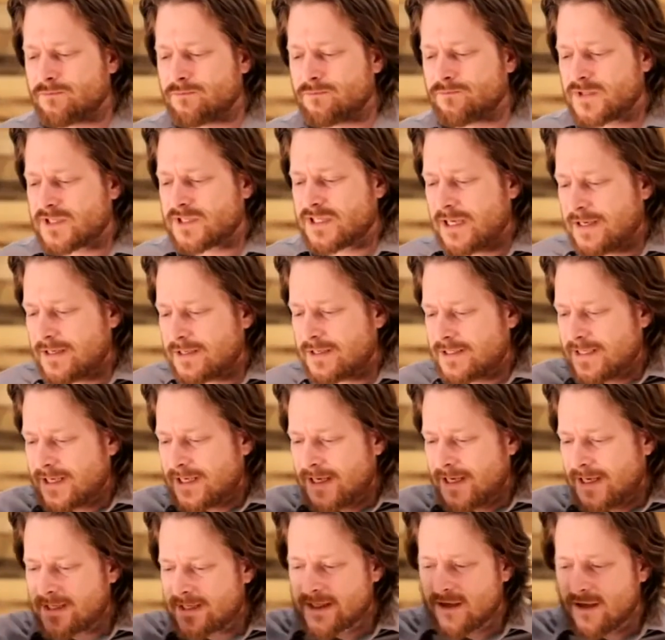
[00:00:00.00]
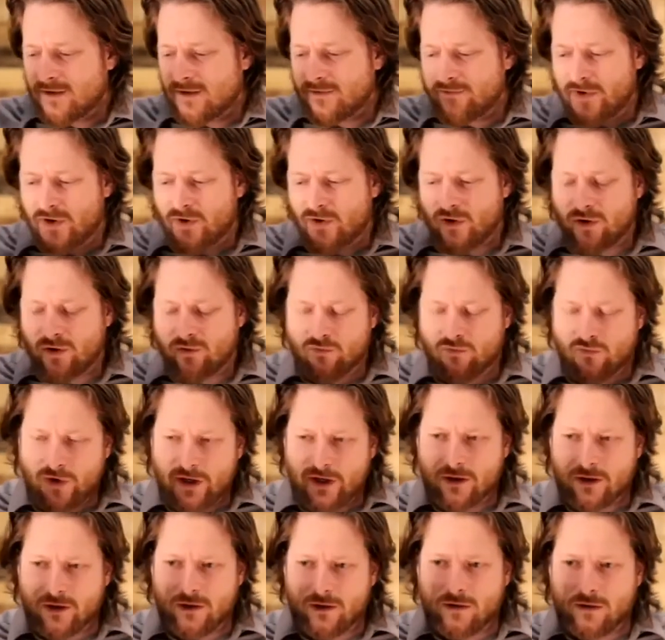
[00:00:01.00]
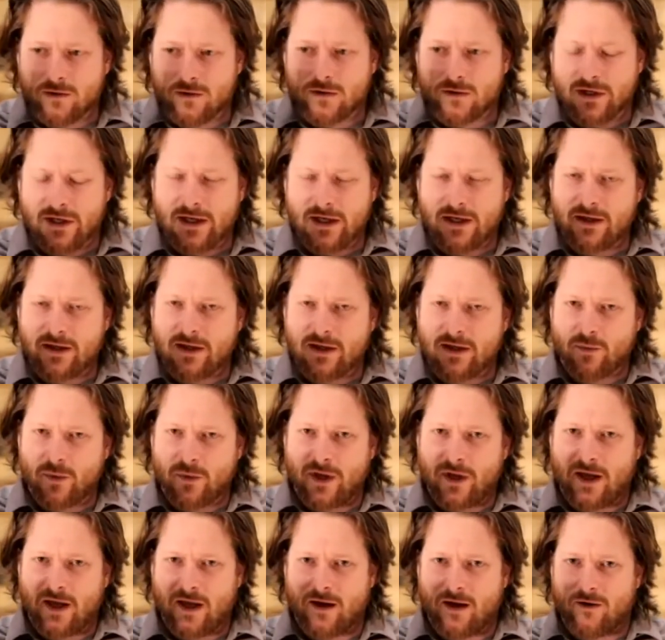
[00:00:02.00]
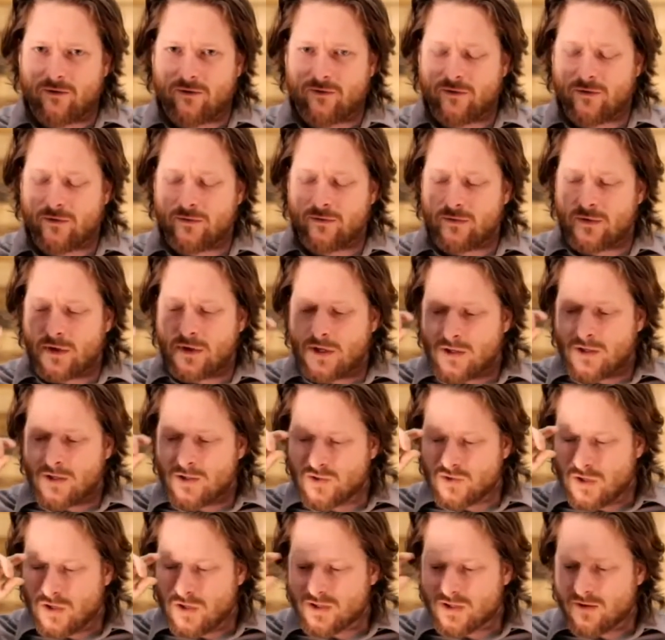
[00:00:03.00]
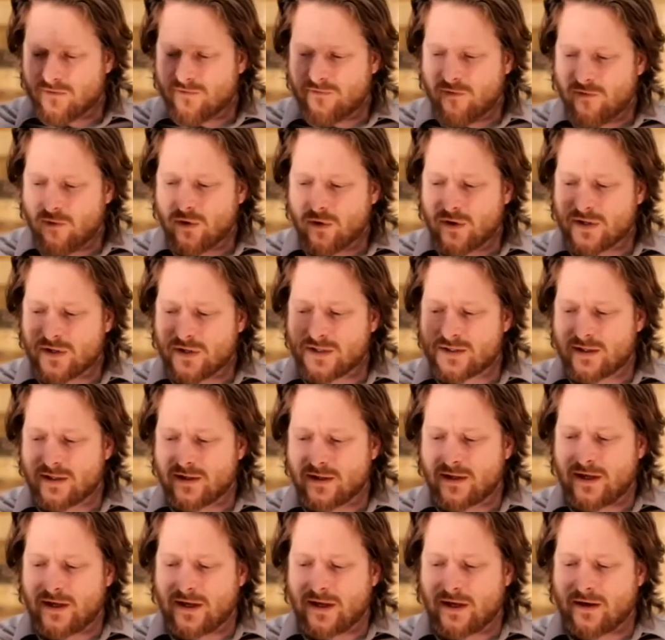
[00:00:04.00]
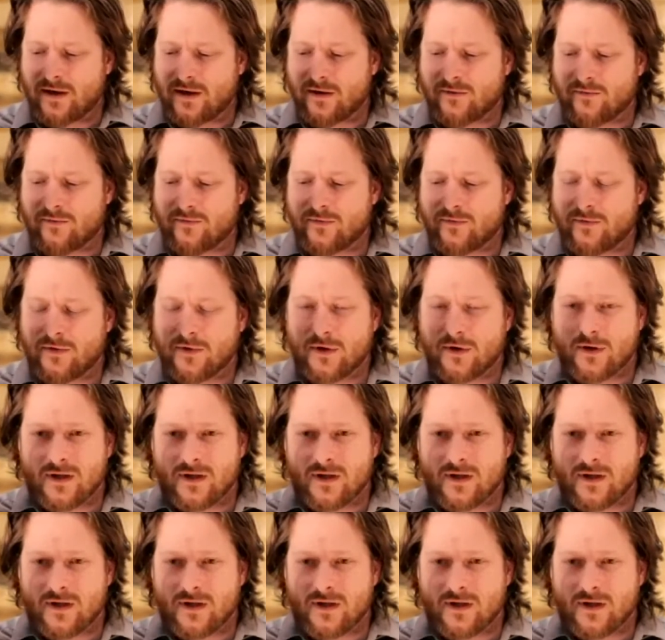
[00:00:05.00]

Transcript: Satan takes a very real need that we have, draws our focus to the negative,